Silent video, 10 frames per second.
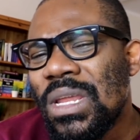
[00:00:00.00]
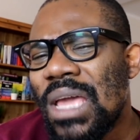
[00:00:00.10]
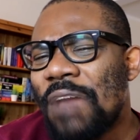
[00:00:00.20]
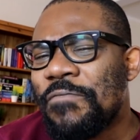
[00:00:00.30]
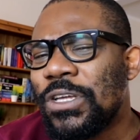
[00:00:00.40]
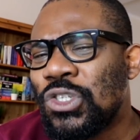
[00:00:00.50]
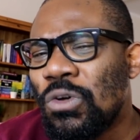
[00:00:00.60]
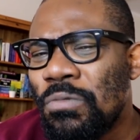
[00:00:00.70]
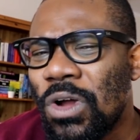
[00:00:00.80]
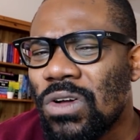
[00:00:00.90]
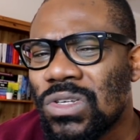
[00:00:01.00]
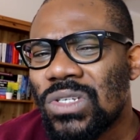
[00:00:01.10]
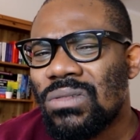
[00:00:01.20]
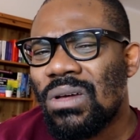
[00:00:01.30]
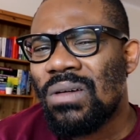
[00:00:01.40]
average Joe
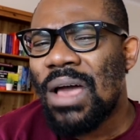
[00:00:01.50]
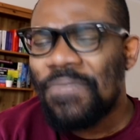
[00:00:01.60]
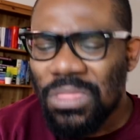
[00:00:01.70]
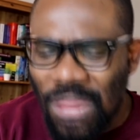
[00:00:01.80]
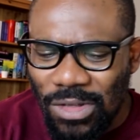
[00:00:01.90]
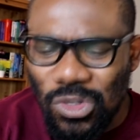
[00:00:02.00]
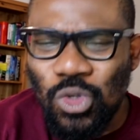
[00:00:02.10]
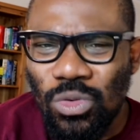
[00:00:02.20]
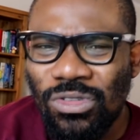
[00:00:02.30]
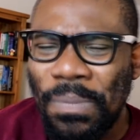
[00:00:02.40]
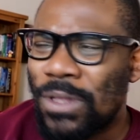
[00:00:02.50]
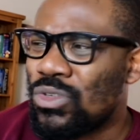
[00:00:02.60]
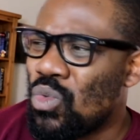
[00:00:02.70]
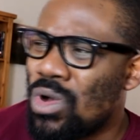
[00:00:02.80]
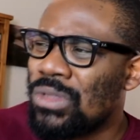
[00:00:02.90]
blogs have £1,200
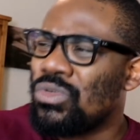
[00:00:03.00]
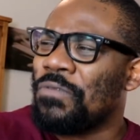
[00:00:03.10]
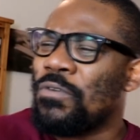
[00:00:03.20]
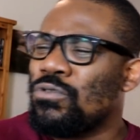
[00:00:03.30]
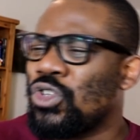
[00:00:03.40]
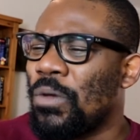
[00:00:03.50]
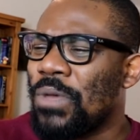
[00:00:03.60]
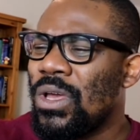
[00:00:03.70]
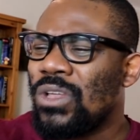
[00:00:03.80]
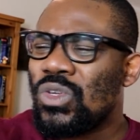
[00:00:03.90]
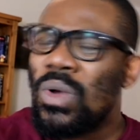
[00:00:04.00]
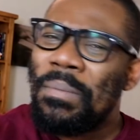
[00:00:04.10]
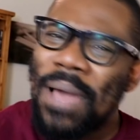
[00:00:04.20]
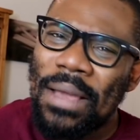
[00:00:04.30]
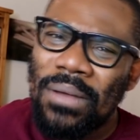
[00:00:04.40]
to walk into a phone shop to go
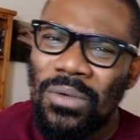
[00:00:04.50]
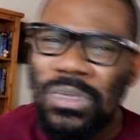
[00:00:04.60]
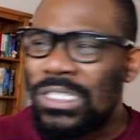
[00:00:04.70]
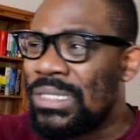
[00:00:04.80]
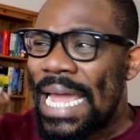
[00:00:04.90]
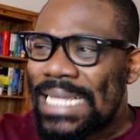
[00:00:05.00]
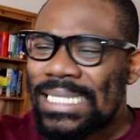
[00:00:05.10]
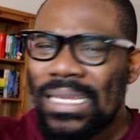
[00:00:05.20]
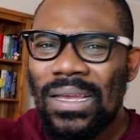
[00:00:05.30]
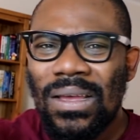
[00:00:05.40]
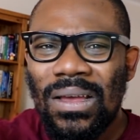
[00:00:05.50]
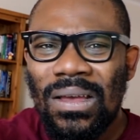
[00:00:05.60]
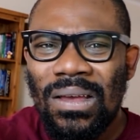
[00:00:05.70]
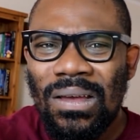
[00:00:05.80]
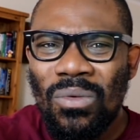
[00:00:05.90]
and buy with debt,
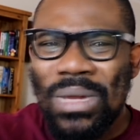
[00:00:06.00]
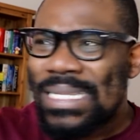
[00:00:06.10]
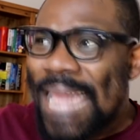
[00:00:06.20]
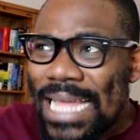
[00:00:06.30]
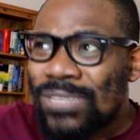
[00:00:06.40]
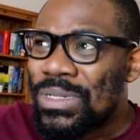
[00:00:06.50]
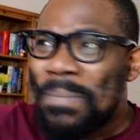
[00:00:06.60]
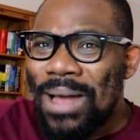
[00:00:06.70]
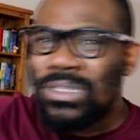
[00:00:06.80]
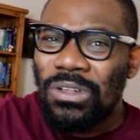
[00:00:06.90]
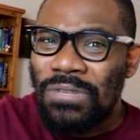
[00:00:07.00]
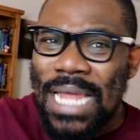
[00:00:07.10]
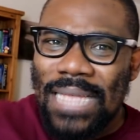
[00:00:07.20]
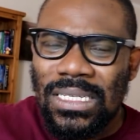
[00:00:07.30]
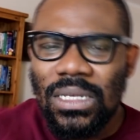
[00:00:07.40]
with a mountain of
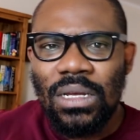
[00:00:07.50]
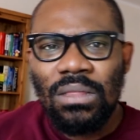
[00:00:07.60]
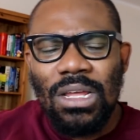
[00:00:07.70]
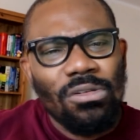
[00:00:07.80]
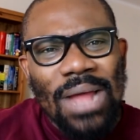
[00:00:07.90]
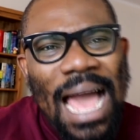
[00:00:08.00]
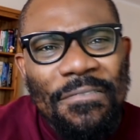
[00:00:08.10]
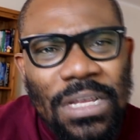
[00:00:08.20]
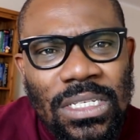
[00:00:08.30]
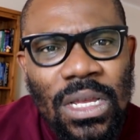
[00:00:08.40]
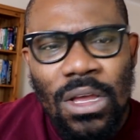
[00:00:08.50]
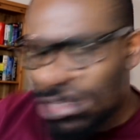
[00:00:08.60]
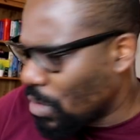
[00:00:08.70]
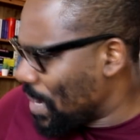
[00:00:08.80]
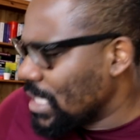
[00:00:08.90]
debt? They don't have it.
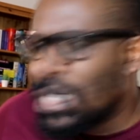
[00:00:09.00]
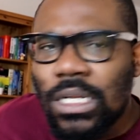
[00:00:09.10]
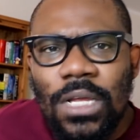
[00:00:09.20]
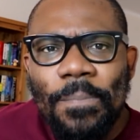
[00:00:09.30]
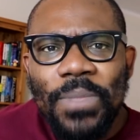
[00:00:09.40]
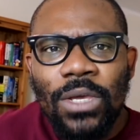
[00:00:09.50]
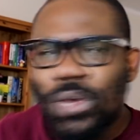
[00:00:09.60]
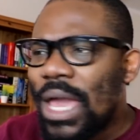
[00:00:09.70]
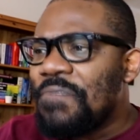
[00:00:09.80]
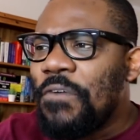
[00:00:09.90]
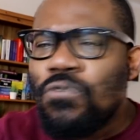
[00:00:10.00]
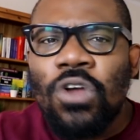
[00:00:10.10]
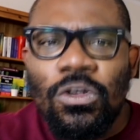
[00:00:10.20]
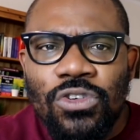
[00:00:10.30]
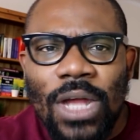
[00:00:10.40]
So basically, you get a phone
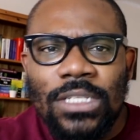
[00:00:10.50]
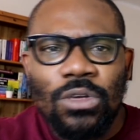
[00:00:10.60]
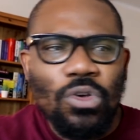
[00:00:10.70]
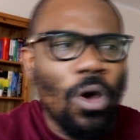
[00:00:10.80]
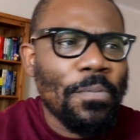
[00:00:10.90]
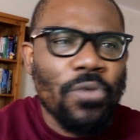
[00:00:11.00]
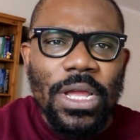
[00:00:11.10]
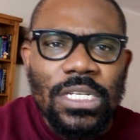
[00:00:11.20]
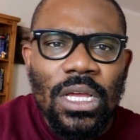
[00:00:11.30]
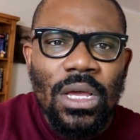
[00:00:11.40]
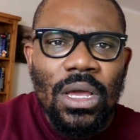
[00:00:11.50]
contract or you upgrade.